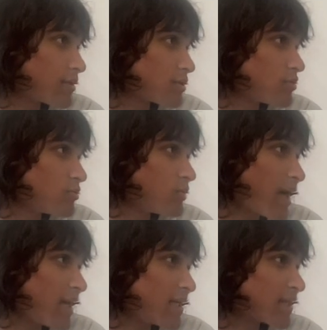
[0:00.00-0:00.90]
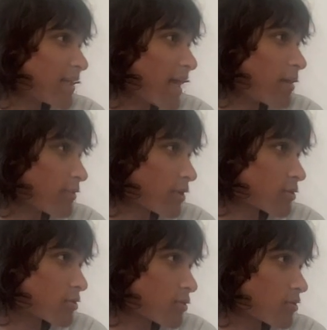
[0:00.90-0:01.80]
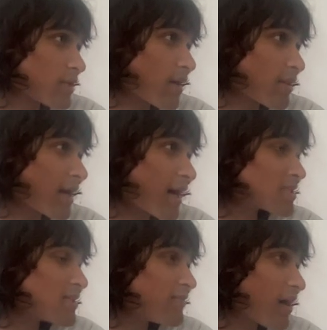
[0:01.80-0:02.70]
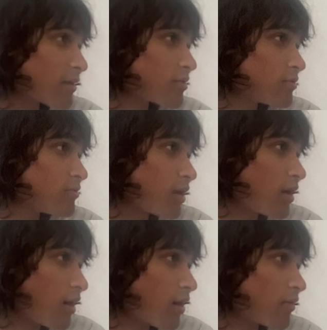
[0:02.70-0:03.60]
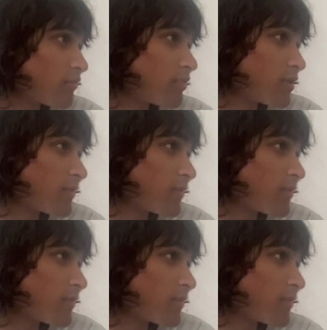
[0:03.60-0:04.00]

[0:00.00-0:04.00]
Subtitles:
to a character? Now, the ASCII value of